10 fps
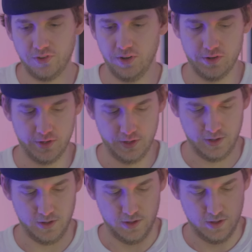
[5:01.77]
here,
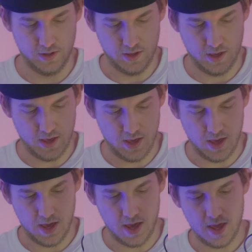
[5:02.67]

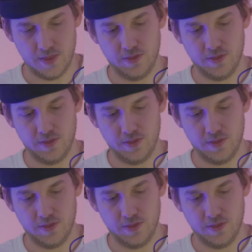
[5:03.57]
and